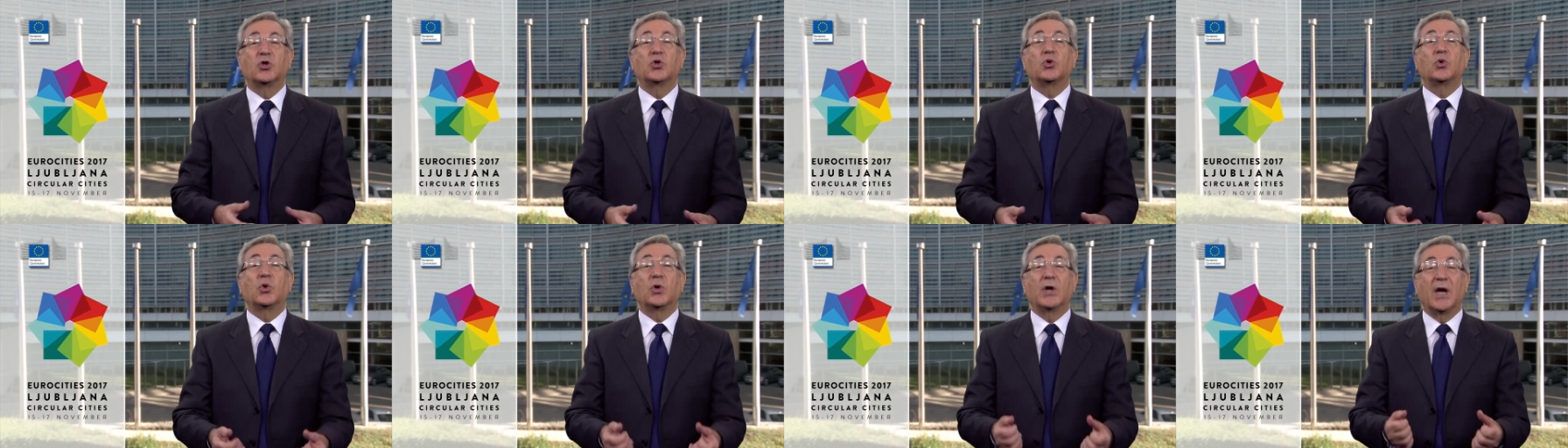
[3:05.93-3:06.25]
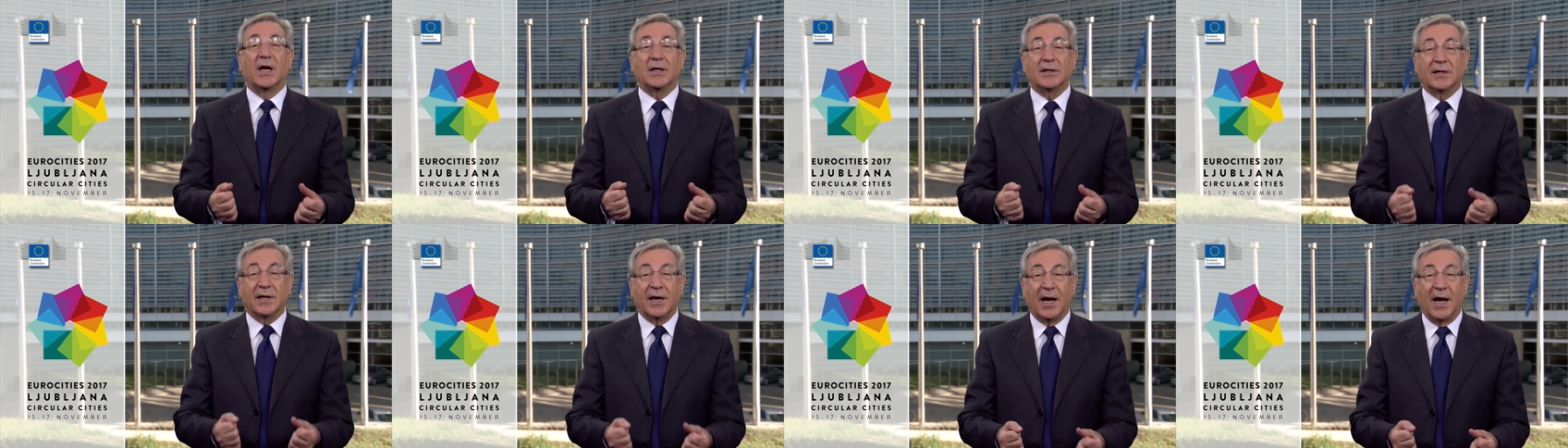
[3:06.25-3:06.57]
to
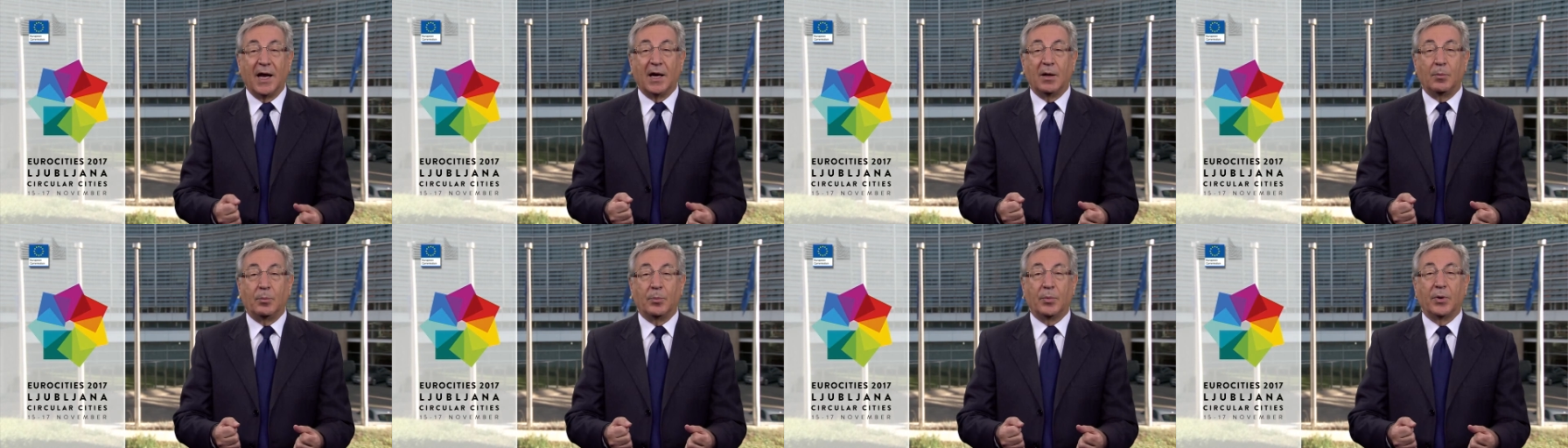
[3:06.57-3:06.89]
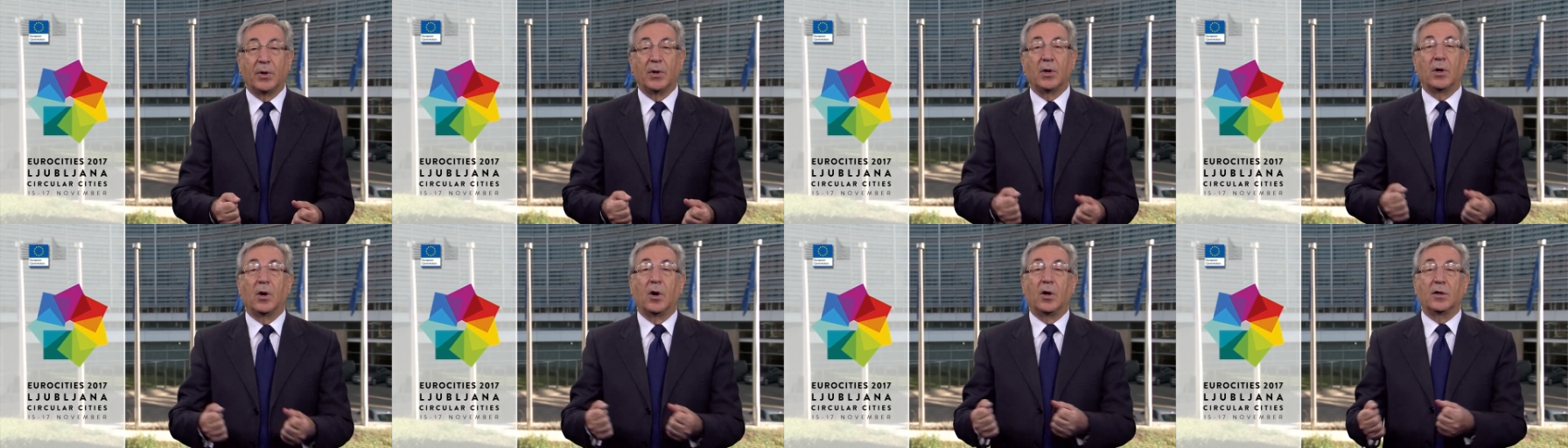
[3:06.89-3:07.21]
get help
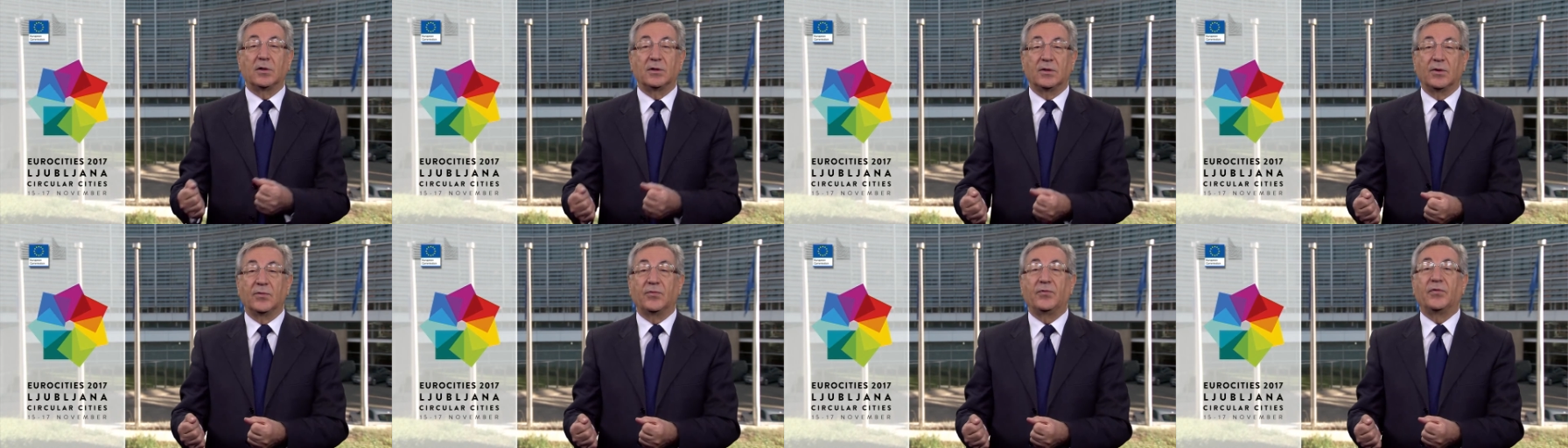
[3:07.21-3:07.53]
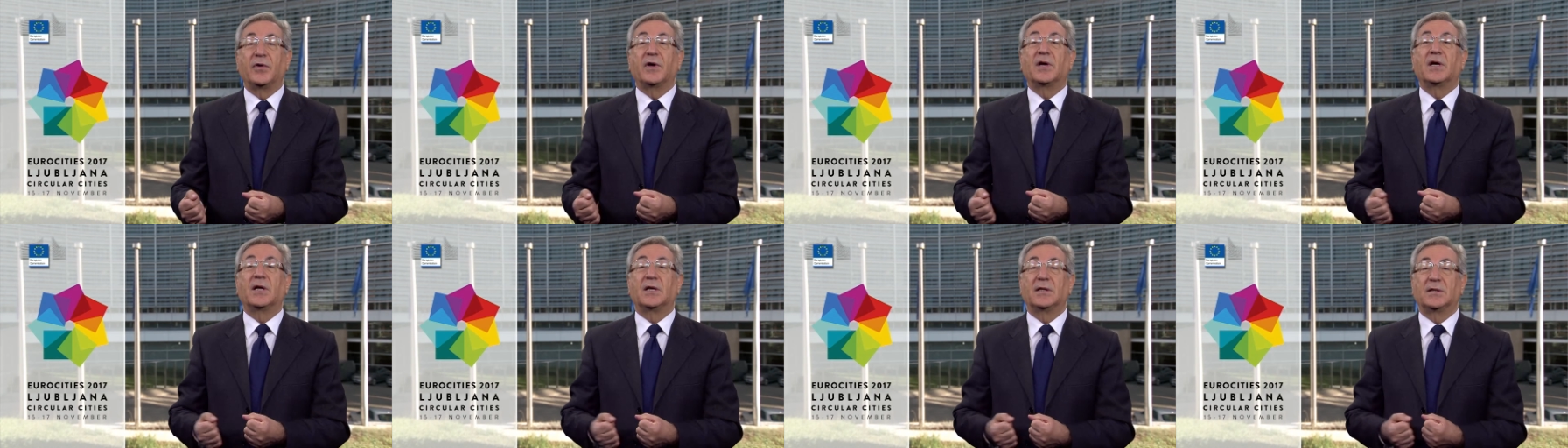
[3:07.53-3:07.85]
on
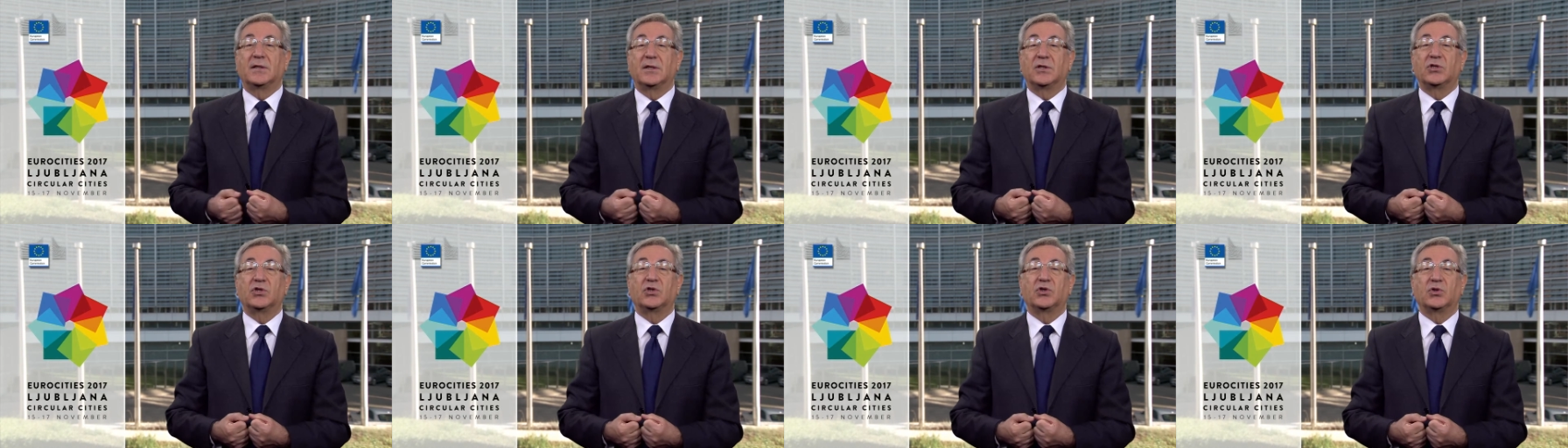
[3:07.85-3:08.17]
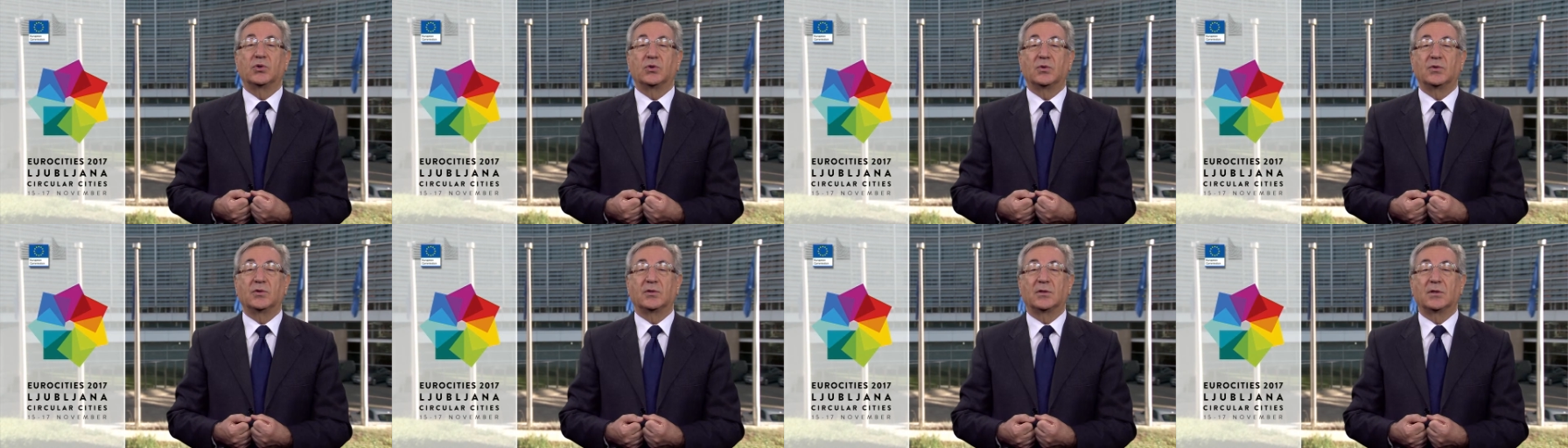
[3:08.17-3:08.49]
difficult
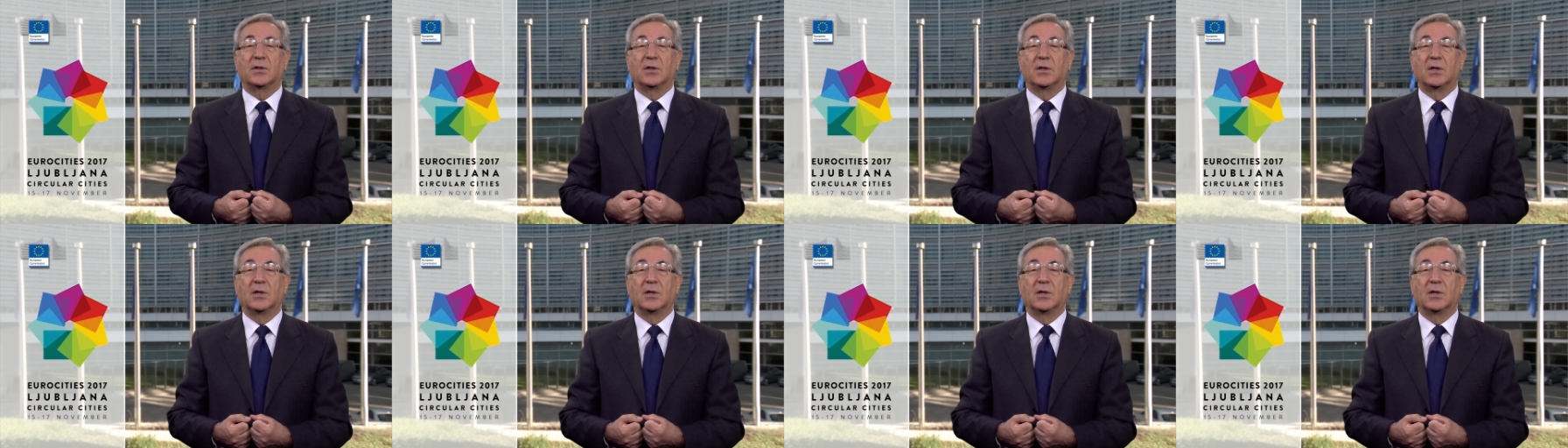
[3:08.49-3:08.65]
issues.